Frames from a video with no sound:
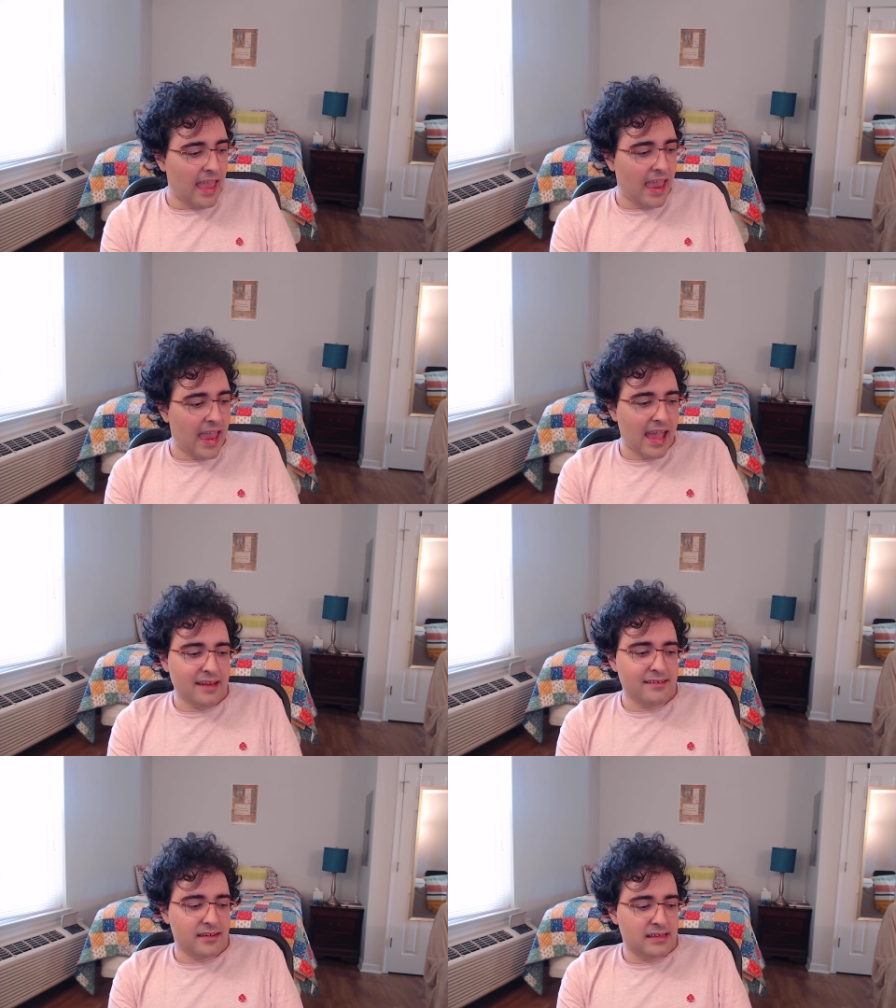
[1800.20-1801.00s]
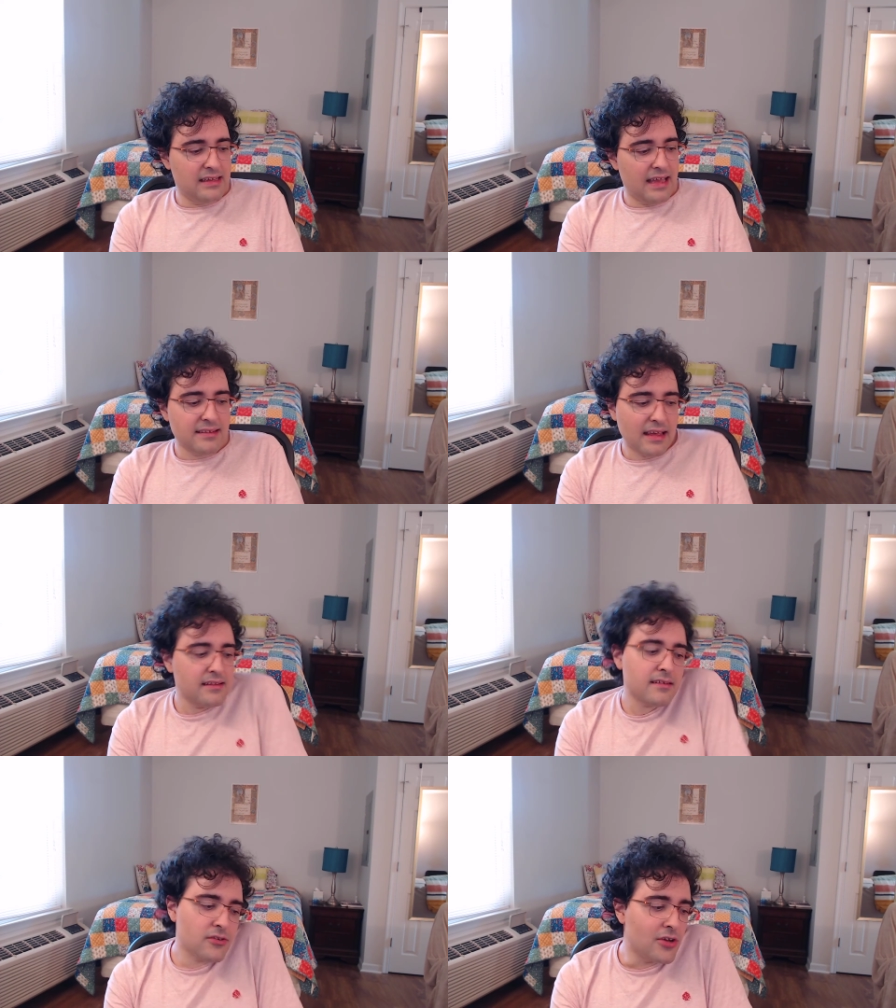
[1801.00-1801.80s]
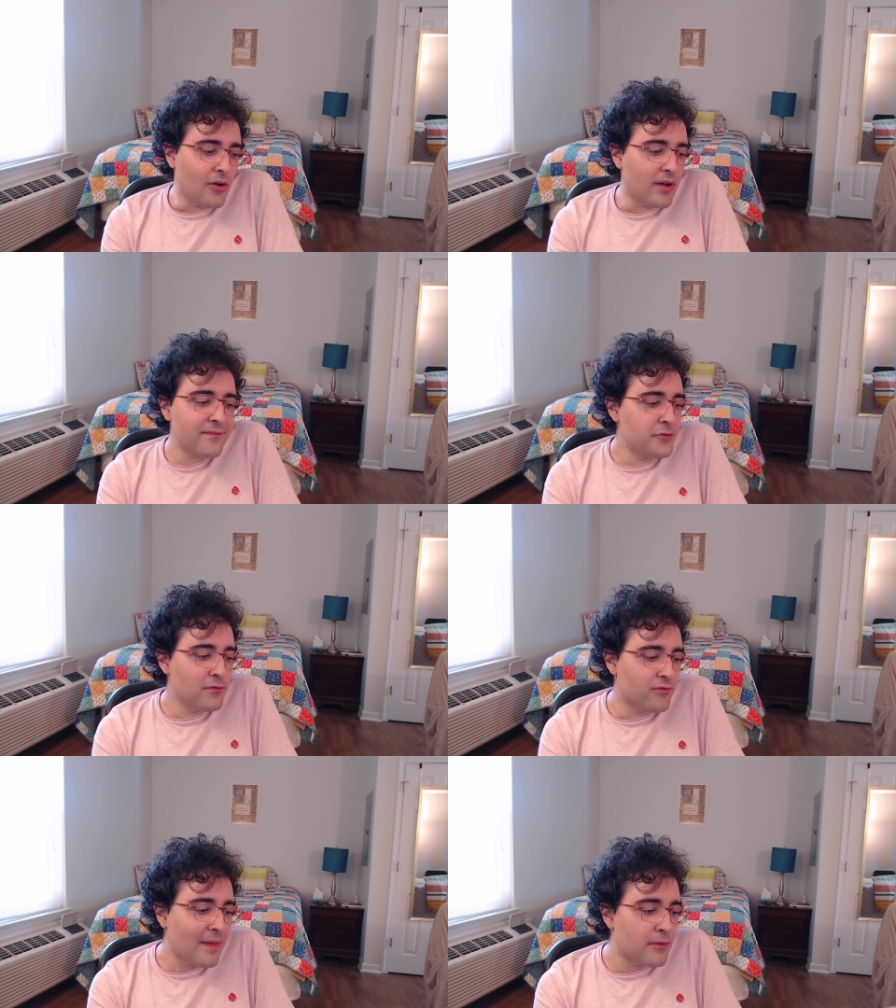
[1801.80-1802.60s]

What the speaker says: And you know, if you've read the